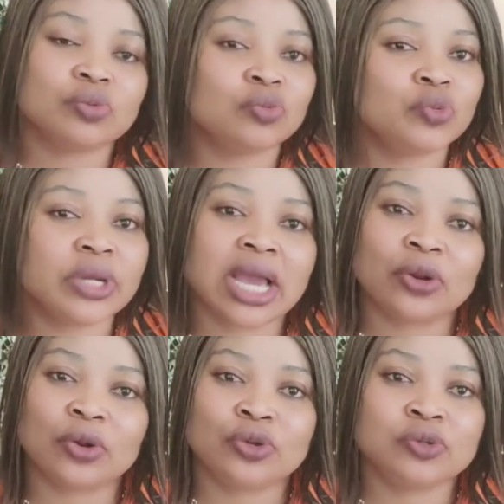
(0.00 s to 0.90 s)
We are
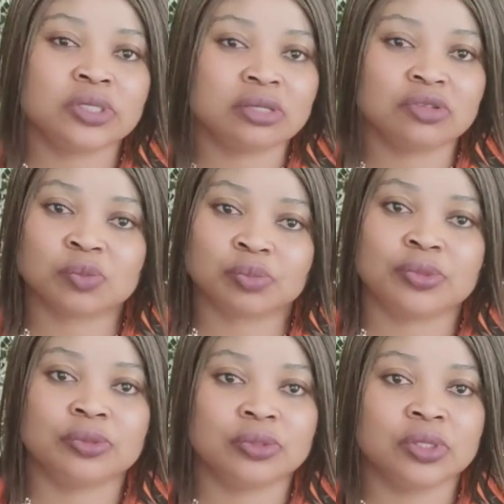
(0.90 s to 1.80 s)
not using
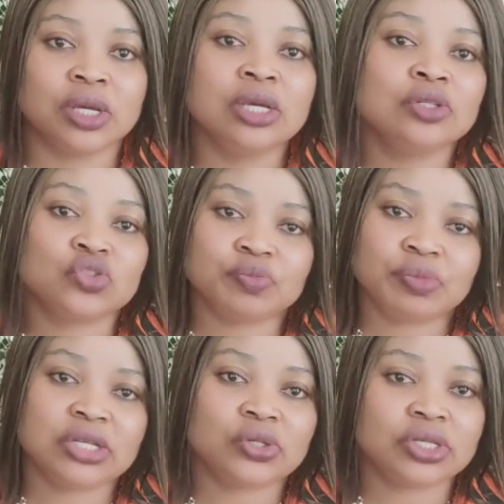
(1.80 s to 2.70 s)
spoon to
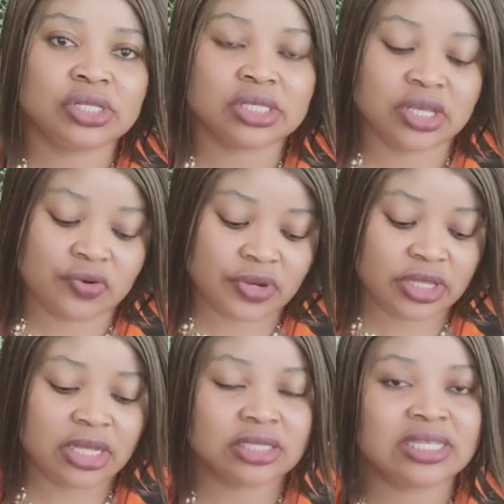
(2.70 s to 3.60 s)
measure these
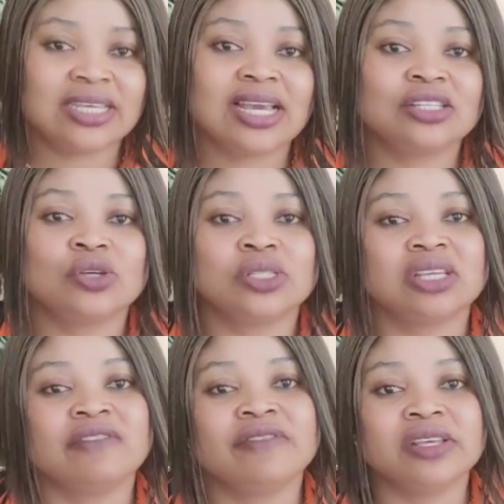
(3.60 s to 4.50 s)
ingredients. Get
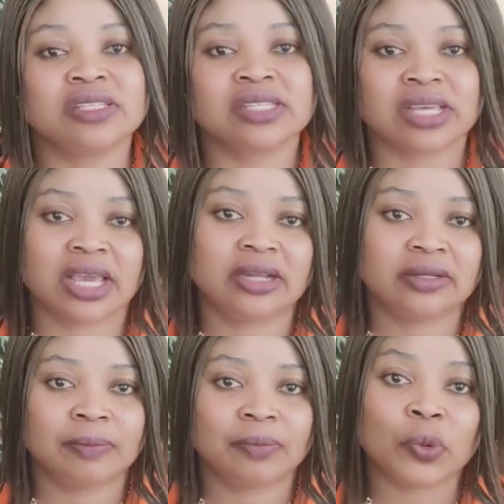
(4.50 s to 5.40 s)
yourself a scale,
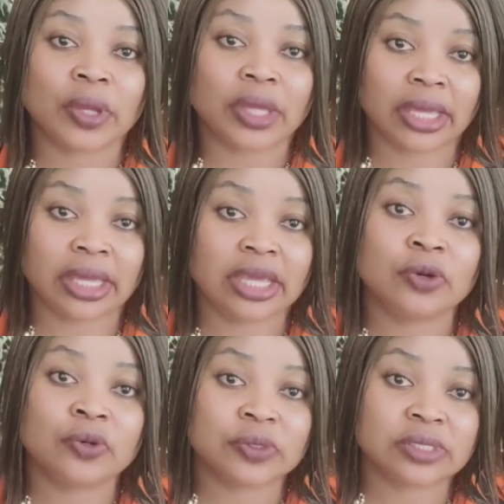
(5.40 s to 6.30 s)
okay? A
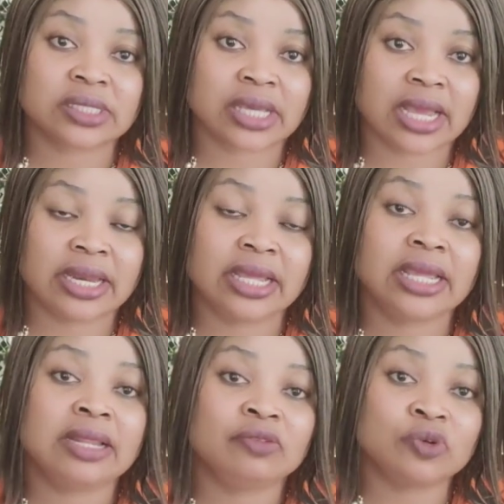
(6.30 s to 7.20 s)
good scale,
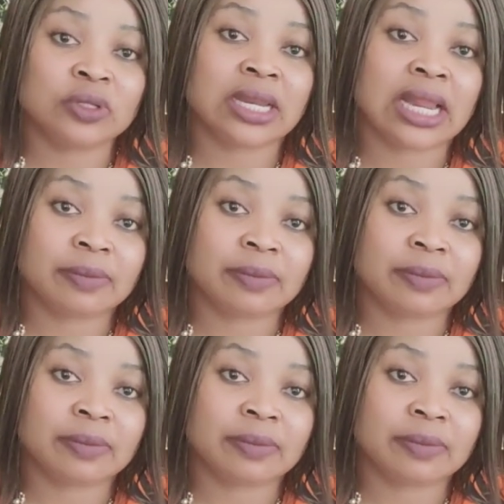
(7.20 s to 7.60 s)
a good lab